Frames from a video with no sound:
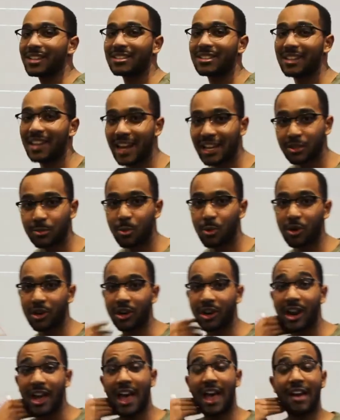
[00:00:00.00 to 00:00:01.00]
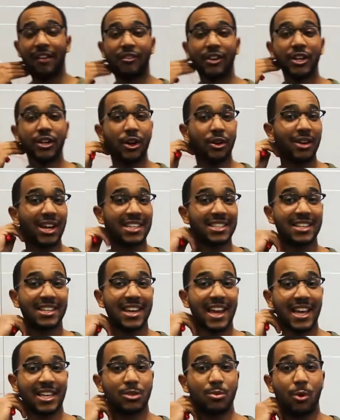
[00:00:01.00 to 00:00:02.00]
its next pointer. Every node has a
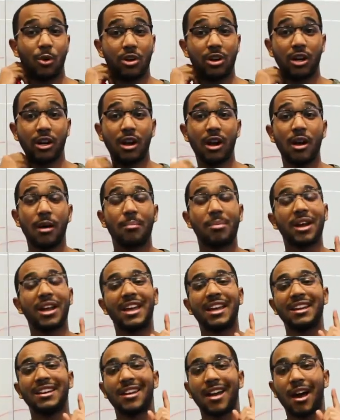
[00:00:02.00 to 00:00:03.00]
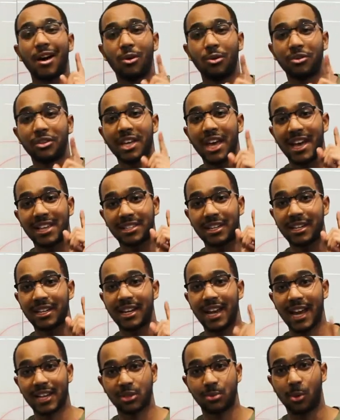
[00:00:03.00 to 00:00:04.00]
next pointer, but it not only has a
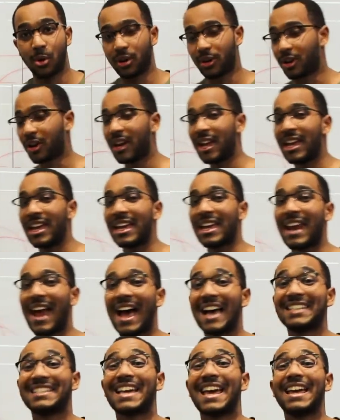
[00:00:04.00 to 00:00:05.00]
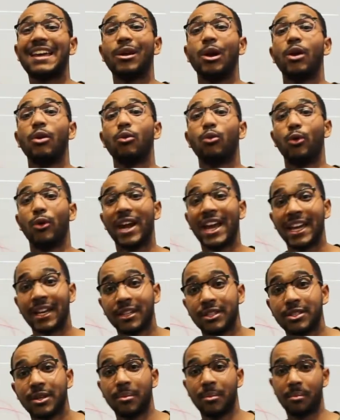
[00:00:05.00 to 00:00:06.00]
next pointer, it has a
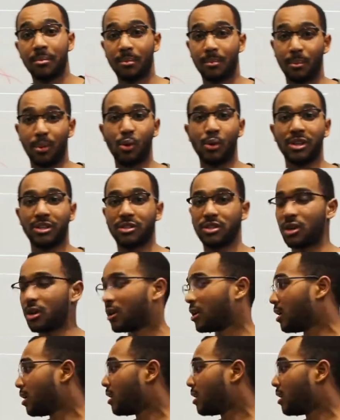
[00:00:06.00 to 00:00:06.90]
random pointer.